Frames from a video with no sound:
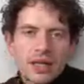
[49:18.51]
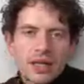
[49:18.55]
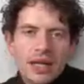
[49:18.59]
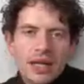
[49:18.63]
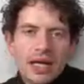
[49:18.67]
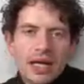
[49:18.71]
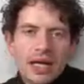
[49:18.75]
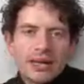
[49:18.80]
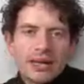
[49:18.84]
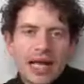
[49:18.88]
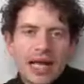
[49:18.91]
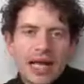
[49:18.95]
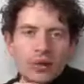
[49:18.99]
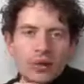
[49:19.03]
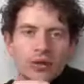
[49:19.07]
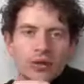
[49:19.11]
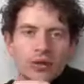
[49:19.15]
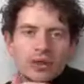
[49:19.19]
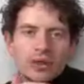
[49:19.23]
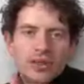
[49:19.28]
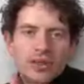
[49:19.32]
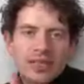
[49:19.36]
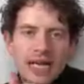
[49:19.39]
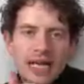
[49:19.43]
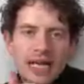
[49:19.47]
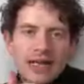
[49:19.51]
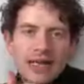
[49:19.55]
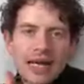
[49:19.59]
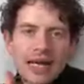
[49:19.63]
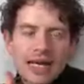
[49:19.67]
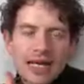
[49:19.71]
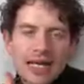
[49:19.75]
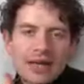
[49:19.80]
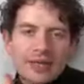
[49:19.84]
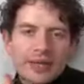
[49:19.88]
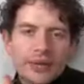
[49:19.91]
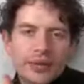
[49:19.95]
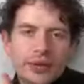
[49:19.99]
and that would take
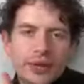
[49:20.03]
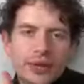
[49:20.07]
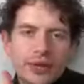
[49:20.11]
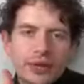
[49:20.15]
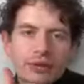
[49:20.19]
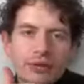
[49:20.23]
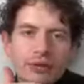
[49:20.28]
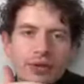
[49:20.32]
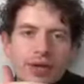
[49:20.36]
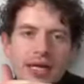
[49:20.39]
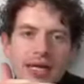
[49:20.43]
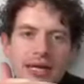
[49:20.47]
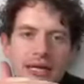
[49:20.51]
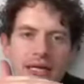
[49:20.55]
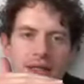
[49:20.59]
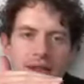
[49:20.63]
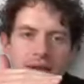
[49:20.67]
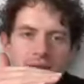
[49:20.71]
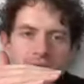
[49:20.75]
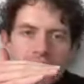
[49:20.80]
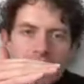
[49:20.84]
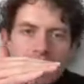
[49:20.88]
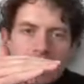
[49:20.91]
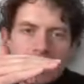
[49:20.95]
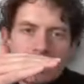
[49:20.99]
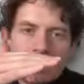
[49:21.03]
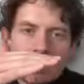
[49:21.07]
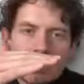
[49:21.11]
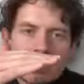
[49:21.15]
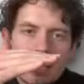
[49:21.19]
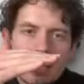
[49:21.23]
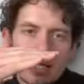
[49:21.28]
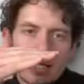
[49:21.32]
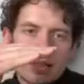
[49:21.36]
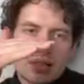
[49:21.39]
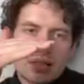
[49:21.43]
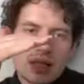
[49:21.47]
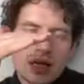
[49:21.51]
that level 3
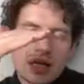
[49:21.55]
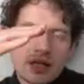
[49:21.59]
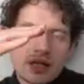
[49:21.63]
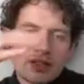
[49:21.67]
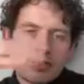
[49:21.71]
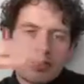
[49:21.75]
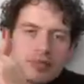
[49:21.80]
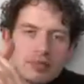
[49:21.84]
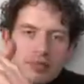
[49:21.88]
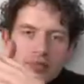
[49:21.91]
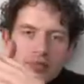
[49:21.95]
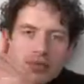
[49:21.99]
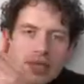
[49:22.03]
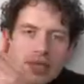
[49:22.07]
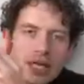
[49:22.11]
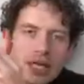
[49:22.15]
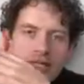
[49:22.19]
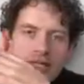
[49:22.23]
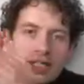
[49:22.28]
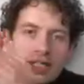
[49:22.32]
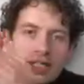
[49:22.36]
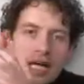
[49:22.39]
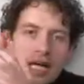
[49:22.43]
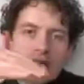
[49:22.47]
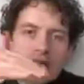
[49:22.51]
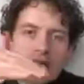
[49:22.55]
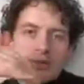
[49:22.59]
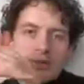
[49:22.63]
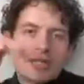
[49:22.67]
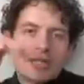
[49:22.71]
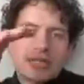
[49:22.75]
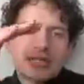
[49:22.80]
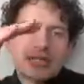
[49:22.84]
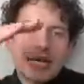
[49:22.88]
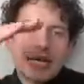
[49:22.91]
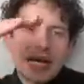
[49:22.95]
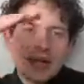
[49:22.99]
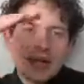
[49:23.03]
and kind of dilute
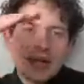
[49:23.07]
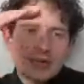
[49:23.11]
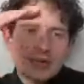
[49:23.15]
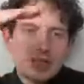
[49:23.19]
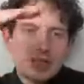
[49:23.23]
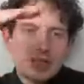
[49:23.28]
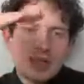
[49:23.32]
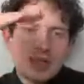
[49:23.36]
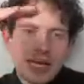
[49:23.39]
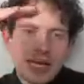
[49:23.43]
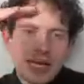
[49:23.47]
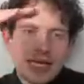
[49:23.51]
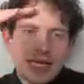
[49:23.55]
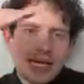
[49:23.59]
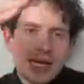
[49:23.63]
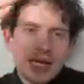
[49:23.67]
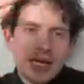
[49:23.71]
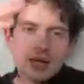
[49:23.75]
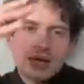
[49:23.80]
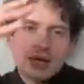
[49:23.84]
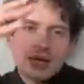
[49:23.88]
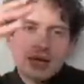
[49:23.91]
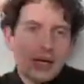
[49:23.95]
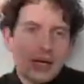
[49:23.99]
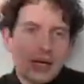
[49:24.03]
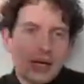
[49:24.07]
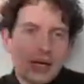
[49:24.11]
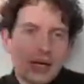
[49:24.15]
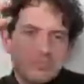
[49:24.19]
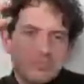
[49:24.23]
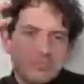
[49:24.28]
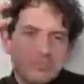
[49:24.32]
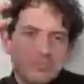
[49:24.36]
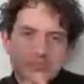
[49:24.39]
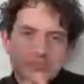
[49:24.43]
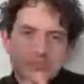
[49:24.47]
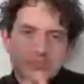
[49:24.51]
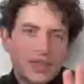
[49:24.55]
it down to make it,
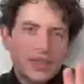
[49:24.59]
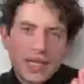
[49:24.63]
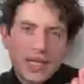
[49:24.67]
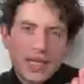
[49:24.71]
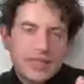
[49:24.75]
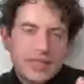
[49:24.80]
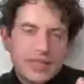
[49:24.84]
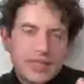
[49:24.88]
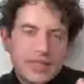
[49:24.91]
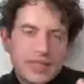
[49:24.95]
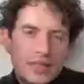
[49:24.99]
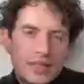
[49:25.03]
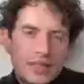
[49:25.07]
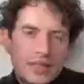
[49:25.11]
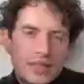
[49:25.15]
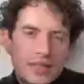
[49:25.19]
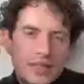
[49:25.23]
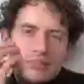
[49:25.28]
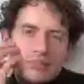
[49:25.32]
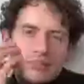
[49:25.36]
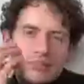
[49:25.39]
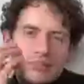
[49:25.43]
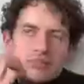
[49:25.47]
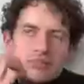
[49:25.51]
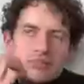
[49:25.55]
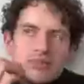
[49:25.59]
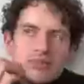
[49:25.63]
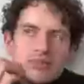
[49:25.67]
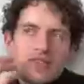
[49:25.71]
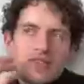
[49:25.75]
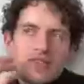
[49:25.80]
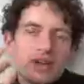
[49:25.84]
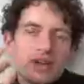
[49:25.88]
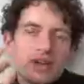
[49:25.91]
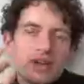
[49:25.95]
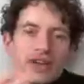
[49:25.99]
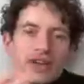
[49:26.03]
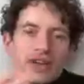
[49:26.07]
let's say, a
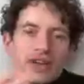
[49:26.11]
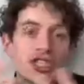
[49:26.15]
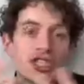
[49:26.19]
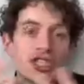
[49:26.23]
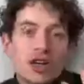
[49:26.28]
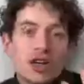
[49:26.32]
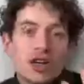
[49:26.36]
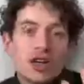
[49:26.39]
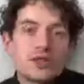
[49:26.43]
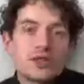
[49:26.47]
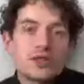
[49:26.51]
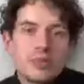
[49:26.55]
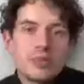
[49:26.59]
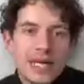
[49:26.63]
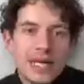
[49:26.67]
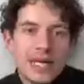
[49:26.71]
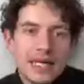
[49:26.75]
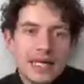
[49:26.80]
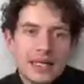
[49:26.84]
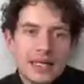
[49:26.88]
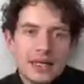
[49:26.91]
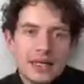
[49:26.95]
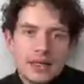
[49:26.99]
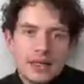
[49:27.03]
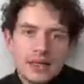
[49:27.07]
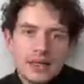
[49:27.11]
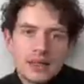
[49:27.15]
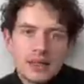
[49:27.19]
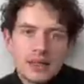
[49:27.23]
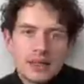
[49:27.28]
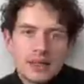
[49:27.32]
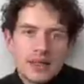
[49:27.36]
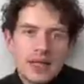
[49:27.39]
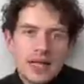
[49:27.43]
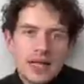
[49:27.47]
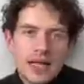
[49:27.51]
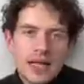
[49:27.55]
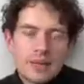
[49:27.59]
very, very soft pink.
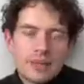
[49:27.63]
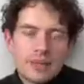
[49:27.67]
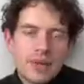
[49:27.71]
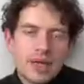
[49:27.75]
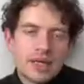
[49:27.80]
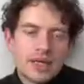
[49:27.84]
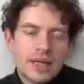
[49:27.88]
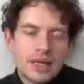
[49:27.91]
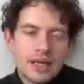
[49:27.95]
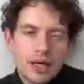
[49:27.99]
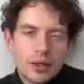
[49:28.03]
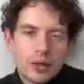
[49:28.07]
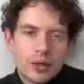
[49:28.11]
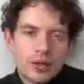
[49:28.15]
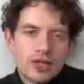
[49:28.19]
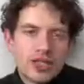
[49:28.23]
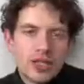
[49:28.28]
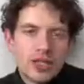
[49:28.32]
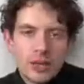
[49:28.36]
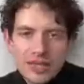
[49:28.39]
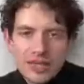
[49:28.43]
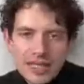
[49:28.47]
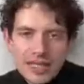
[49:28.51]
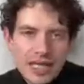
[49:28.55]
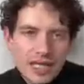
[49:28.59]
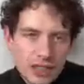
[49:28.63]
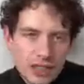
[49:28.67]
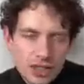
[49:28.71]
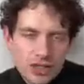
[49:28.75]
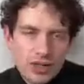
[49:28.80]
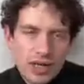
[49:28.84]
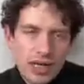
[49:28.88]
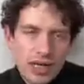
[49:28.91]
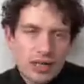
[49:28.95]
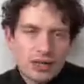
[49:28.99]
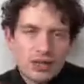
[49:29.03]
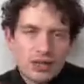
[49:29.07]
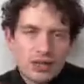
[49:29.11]
And then I would do a test
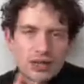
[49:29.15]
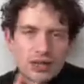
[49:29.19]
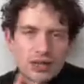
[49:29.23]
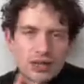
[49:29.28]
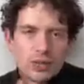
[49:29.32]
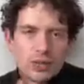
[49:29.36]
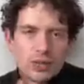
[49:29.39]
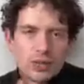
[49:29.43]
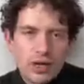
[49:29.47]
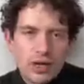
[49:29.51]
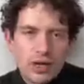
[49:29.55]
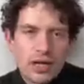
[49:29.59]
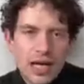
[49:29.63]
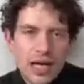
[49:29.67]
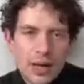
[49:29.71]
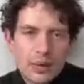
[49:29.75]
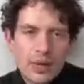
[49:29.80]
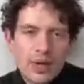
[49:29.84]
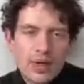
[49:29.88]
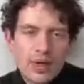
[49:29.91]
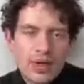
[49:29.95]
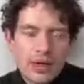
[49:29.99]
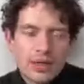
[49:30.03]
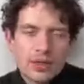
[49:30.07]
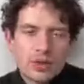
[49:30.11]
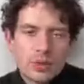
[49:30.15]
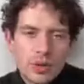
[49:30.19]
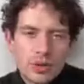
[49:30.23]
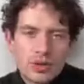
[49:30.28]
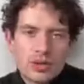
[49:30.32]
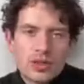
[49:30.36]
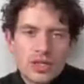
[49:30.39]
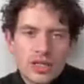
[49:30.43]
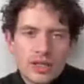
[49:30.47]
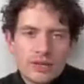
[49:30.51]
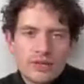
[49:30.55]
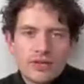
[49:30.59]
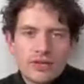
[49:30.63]
strand and I'd work out whether that's what I
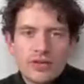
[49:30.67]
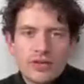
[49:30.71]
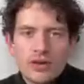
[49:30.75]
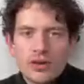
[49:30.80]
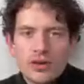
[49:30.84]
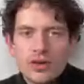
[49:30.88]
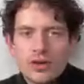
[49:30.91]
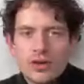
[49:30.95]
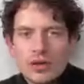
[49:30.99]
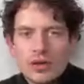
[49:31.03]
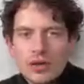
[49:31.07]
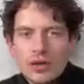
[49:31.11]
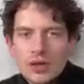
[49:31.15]
was looking for